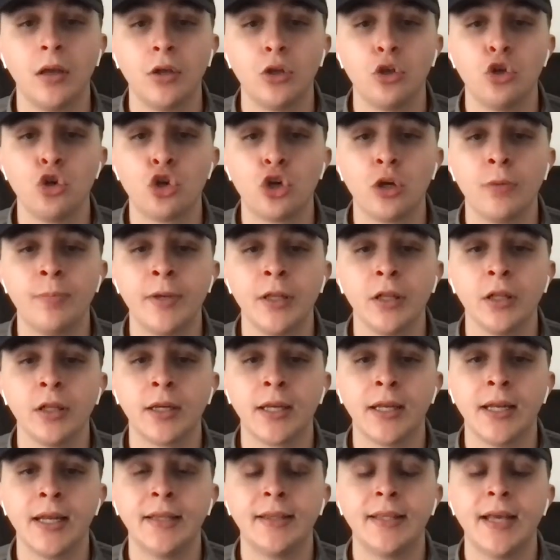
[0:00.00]
you could be
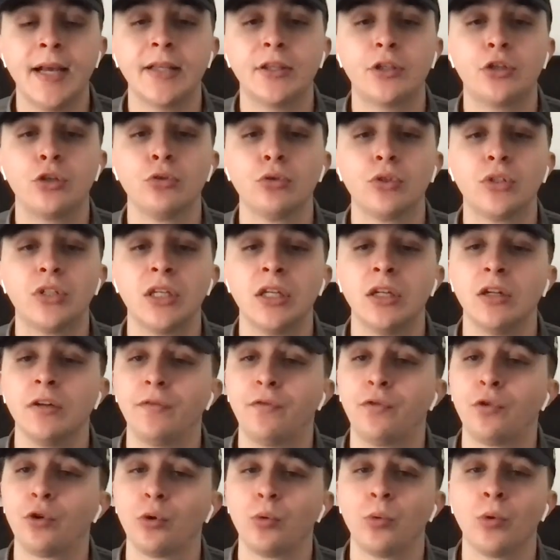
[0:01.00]
looking at that 2 seed in
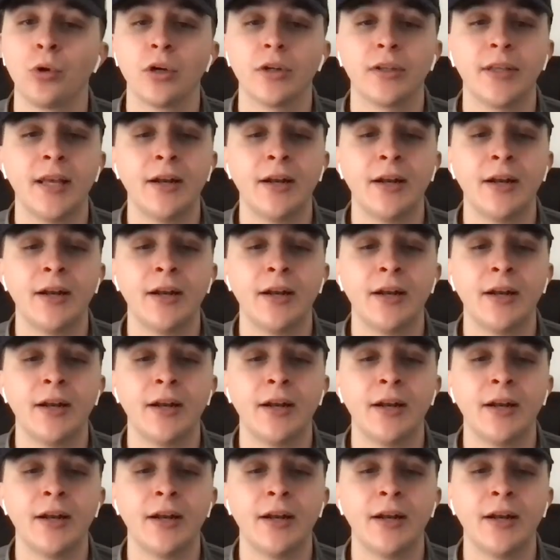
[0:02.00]
Fort Worth.